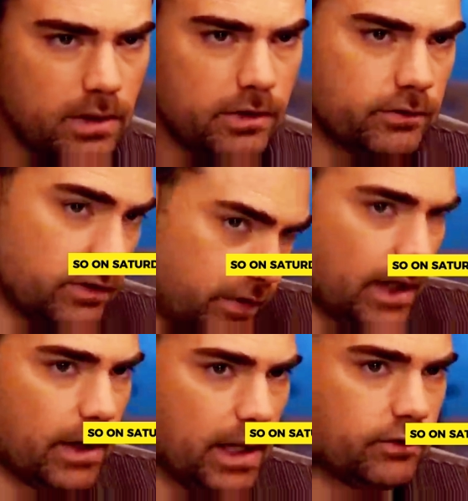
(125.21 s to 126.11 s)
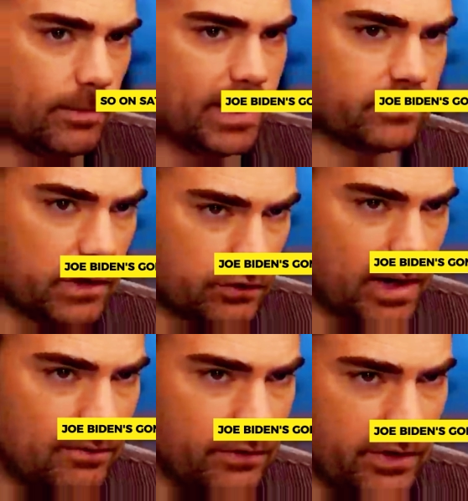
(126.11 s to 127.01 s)
So on Saturday, Joe Biden is going to
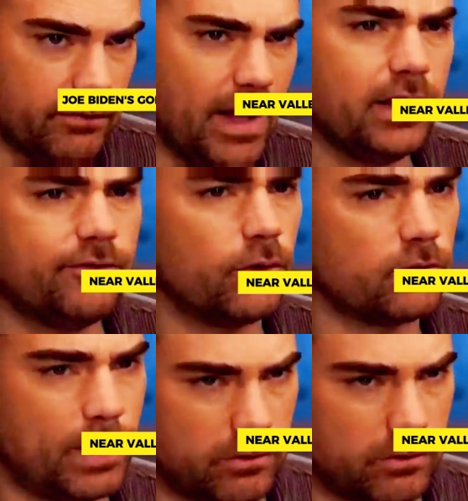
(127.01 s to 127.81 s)
travel near Valley Forge,